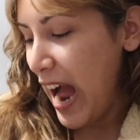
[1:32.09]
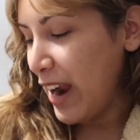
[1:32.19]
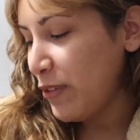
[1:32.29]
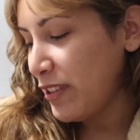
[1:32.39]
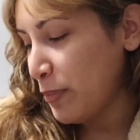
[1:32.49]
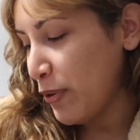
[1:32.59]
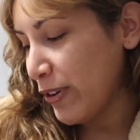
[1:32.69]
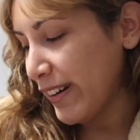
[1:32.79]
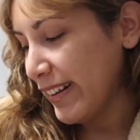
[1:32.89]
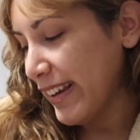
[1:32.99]
I was
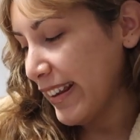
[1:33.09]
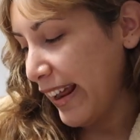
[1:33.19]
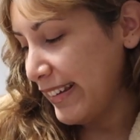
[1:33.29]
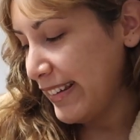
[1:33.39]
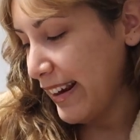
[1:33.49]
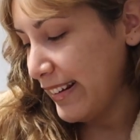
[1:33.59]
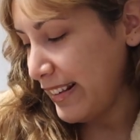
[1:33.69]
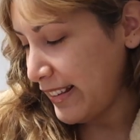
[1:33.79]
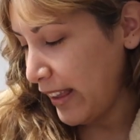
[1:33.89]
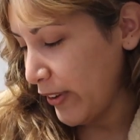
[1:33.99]
born in
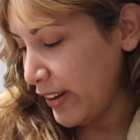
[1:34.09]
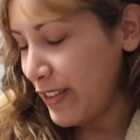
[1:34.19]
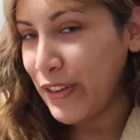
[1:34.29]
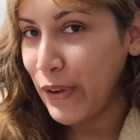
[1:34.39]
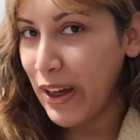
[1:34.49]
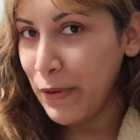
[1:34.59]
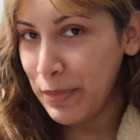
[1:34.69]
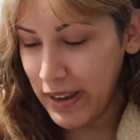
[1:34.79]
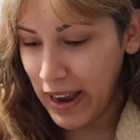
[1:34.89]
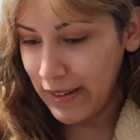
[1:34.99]
1997, so that
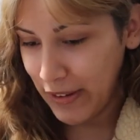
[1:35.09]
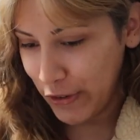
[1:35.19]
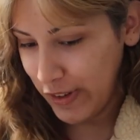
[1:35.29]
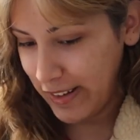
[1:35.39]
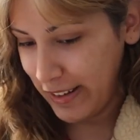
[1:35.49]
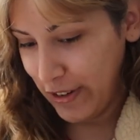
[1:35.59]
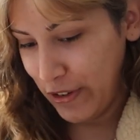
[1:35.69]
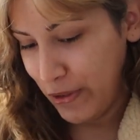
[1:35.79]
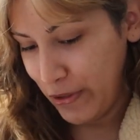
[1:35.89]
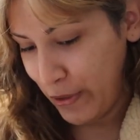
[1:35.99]
would be kind of interesting to
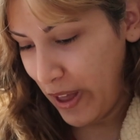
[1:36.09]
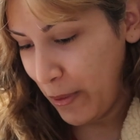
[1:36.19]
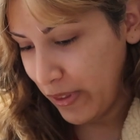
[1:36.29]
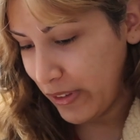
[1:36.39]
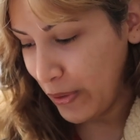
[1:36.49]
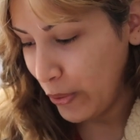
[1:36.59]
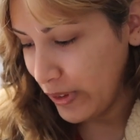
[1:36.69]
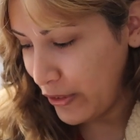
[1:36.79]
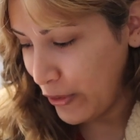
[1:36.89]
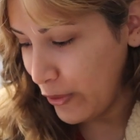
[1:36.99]
do. So that one's the
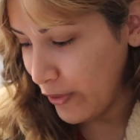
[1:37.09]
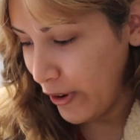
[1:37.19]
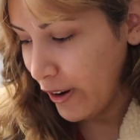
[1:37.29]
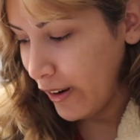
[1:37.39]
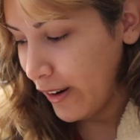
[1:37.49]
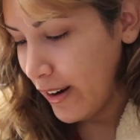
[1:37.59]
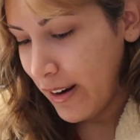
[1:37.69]
oldest so far.